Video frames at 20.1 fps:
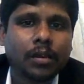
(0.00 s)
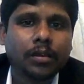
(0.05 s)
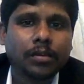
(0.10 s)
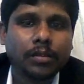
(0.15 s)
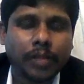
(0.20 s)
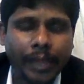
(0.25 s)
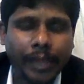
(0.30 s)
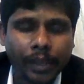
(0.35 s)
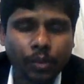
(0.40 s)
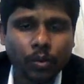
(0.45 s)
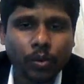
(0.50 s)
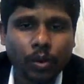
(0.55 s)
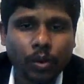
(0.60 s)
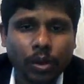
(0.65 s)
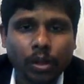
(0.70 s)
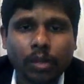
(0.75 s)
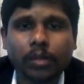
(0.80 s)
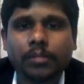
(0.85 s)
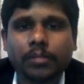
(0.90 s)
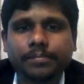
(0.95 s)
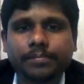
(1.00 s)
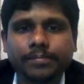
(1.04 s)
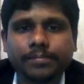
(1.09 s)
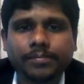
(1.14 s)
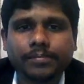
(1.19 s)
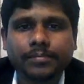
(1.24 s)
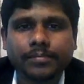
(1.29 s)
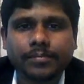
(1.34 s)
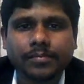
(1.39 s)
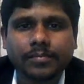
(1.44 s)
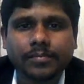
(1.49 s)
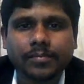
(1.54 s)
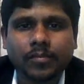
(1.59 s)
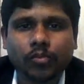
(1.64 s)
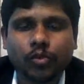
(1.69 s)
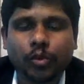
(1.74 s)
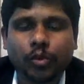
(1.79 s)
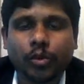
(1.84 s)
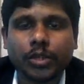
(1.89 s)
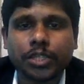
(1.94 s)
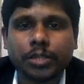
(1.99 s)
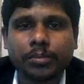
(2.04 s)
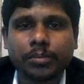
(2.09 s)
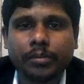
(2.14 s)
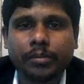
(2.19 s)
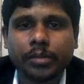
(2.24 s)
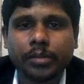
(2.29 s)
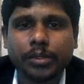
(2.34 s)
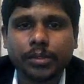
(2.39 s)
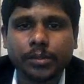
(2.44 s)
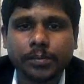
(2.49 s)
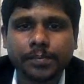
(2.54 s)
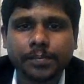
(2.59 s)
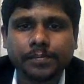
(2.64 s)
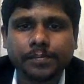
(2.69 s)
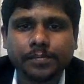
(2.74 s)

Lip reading: Thank you all for watching my video. You